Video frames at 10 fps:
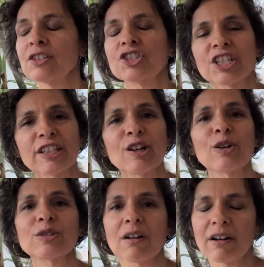
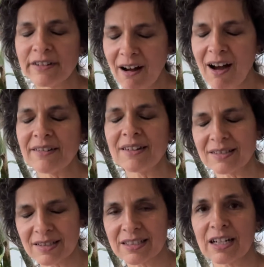Cheetos are not
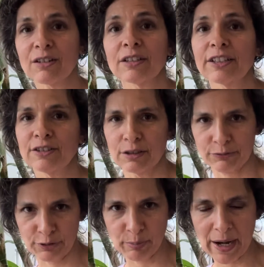necessarily good
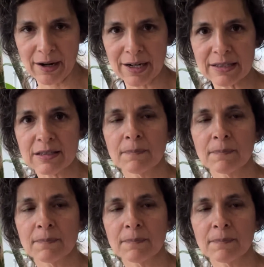for parrots.